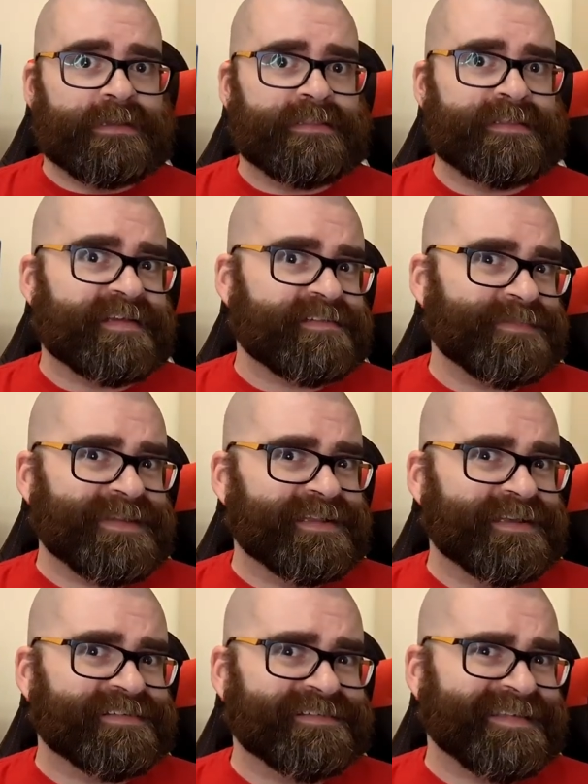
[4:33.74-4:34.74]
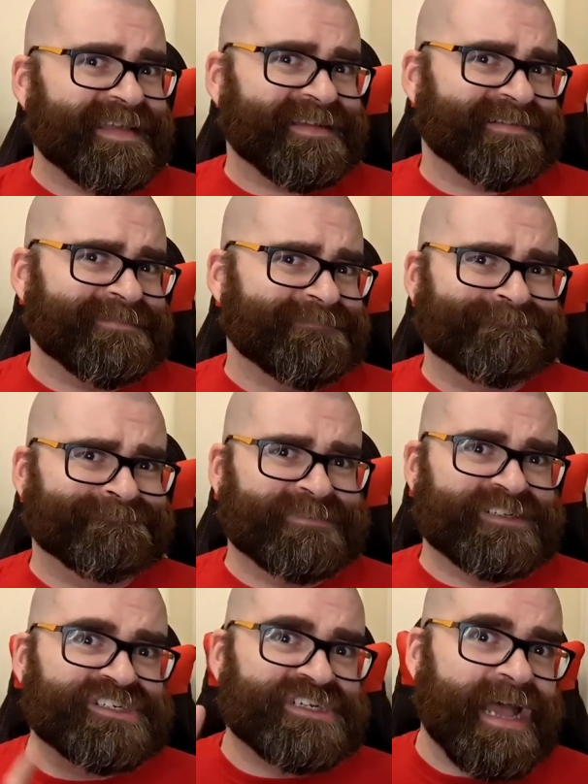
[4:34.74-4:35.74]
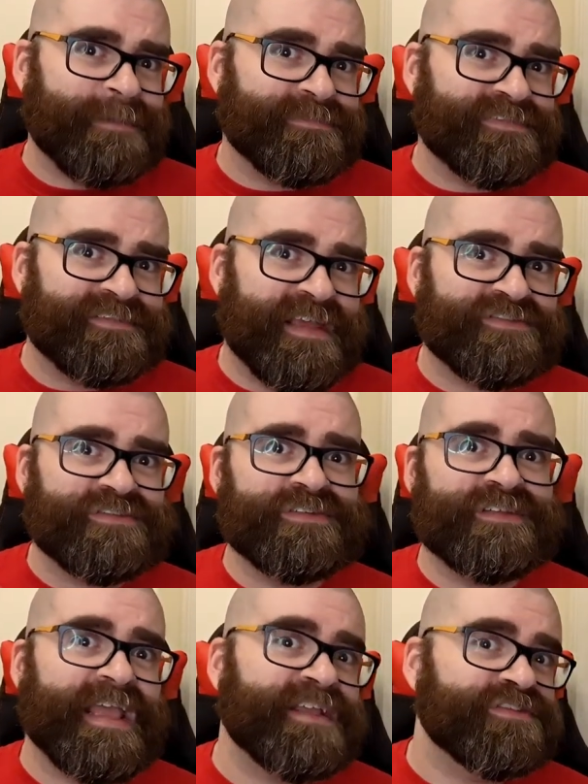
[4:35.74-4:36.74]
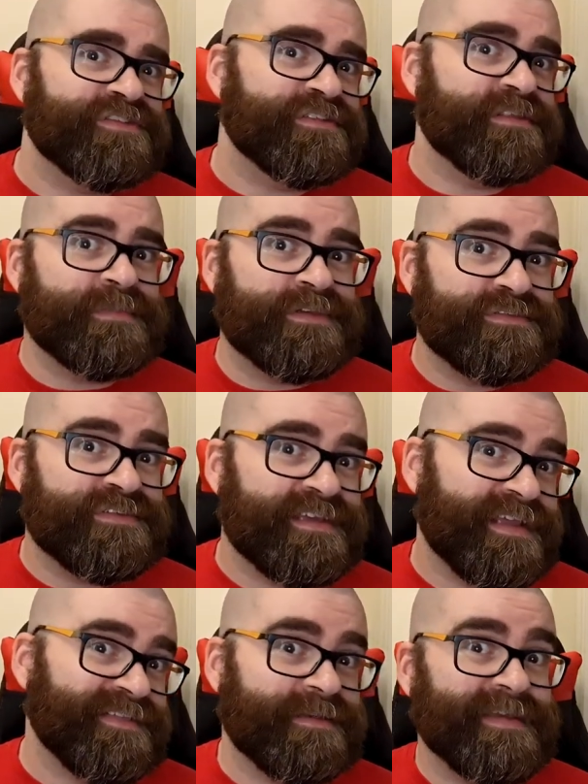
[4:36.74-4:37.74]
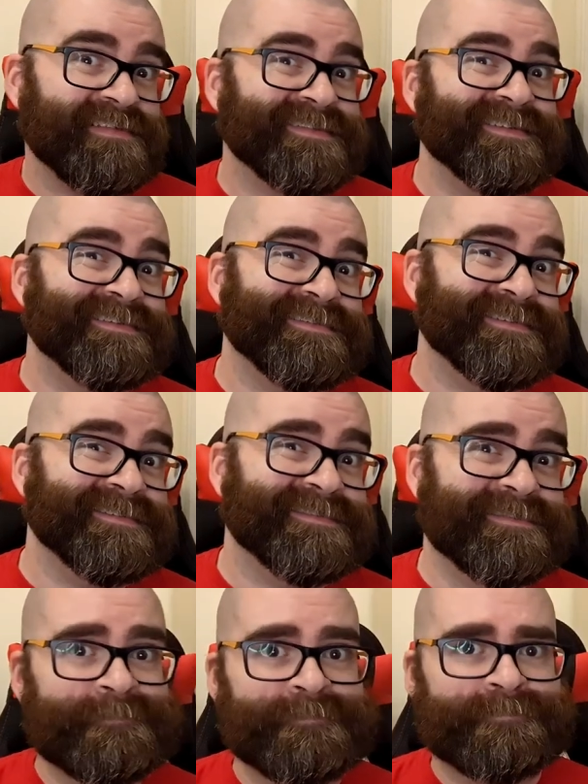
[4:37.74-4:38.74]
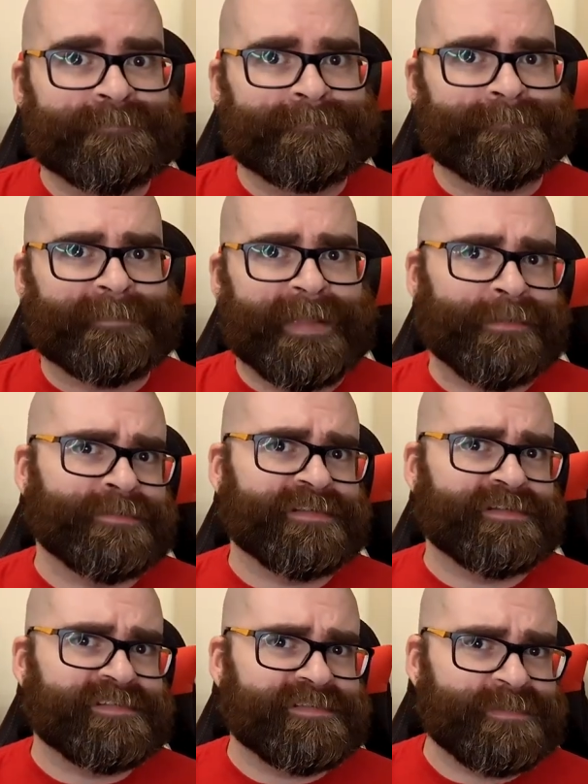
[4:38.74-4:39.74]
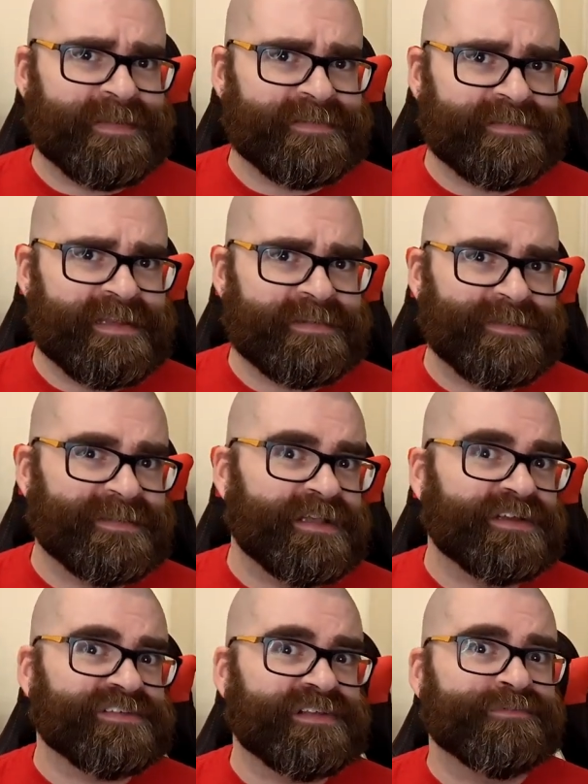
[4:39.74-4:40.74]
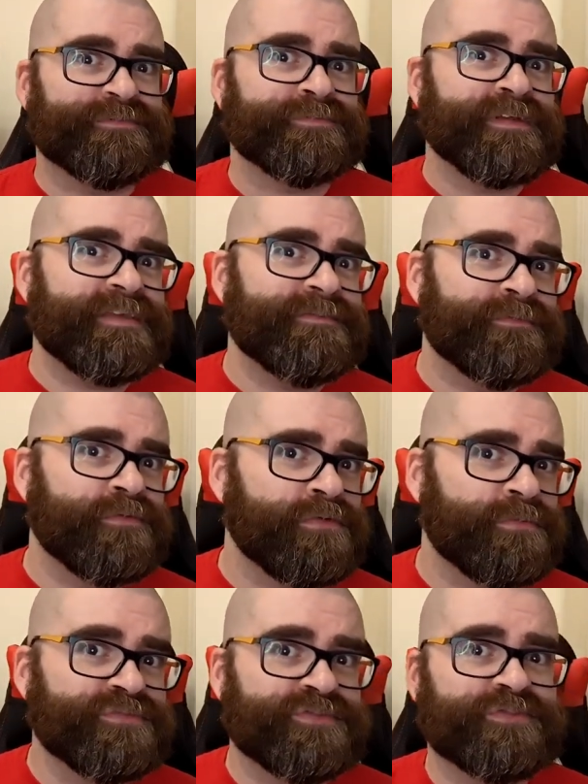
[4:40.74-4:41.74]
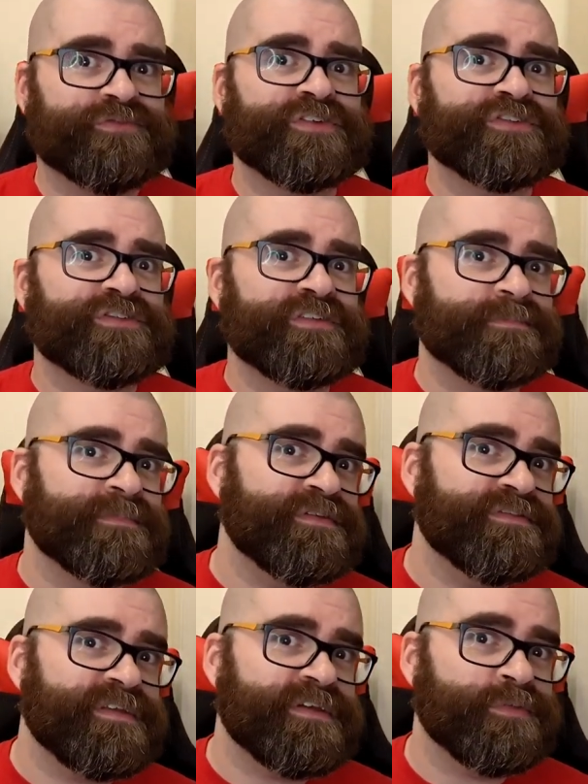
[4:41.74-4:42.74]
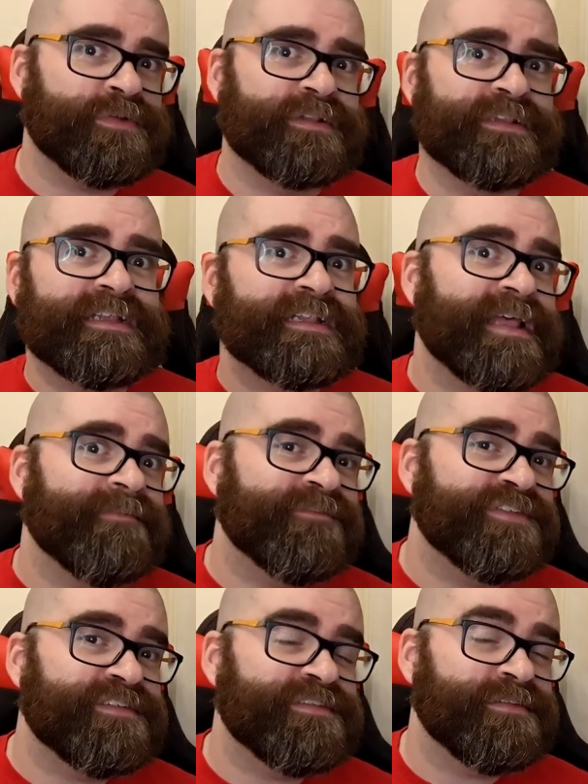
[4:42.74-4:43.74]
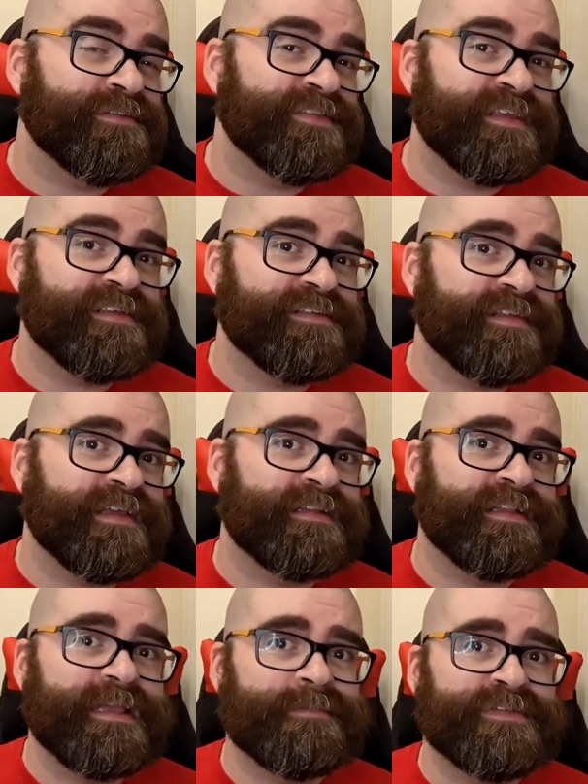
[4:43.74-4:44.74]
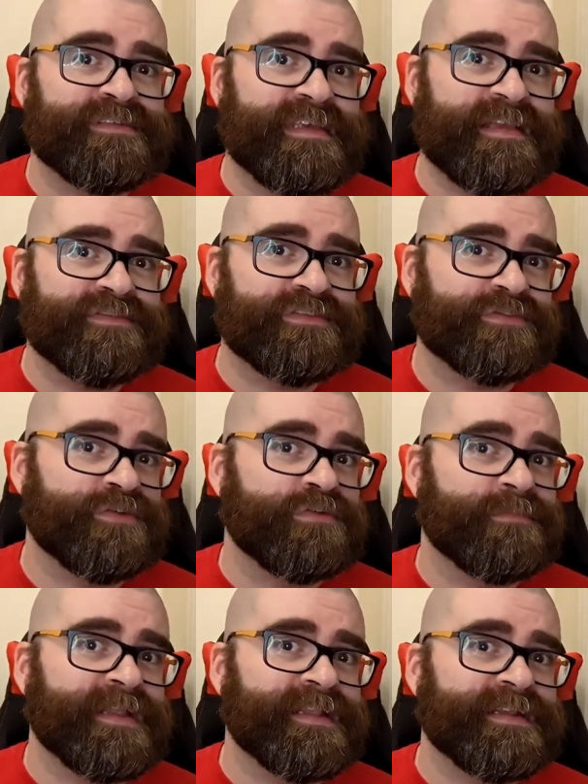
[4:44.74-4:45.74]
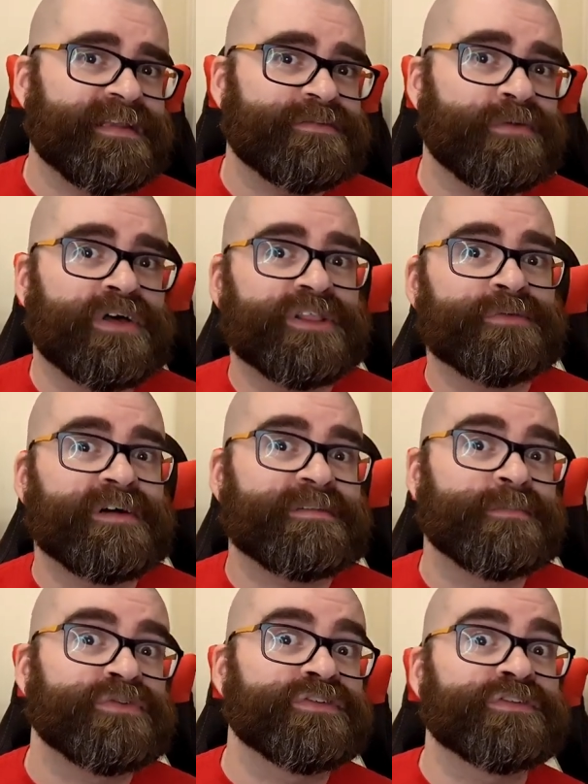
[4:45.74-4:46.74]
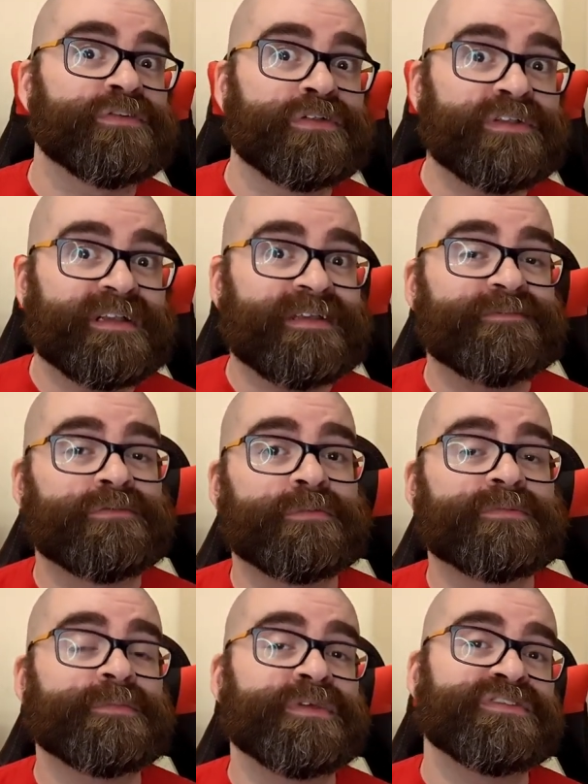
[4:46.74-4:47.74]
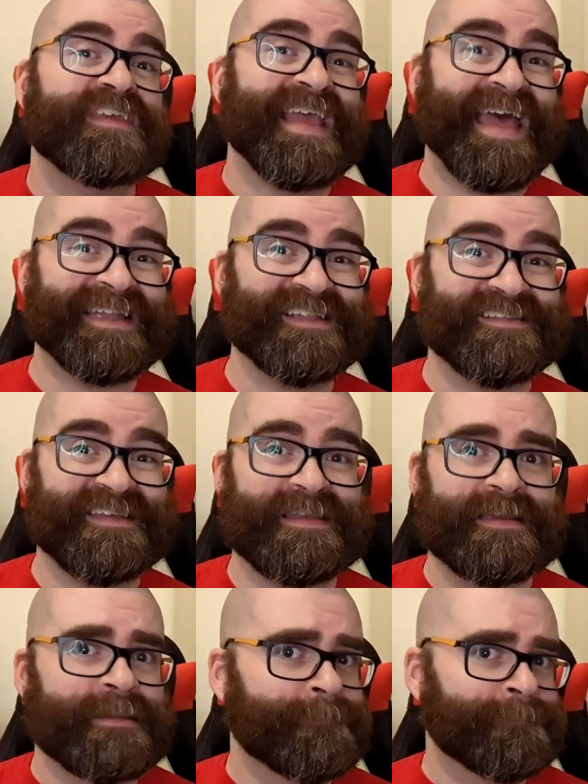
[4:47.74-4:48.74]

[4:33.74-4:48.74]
there to be a largely, I don't know, jam session nature to the music, if that makes any sense. I was anticipating there to be largely free-form, structureless music with little emphasis on things like light motifs, strong melodies, or otherwise more solidly formed musicality.